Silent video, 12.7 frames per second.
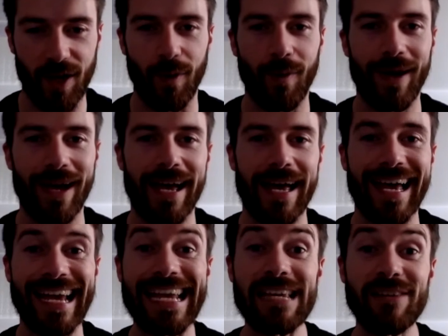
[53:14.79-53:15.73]
where
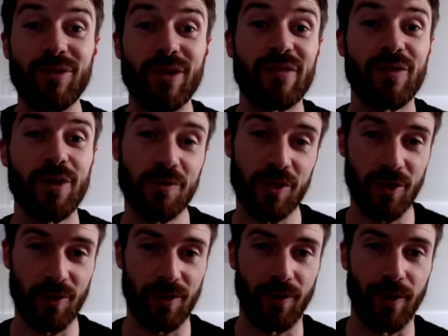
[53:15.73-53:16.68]
even if you
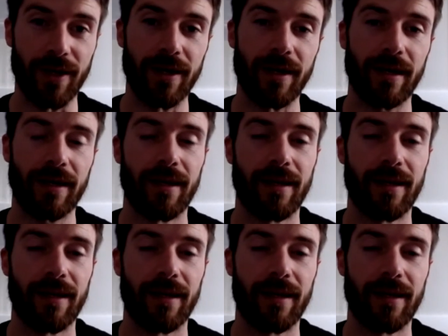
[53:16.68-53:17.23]
do the work,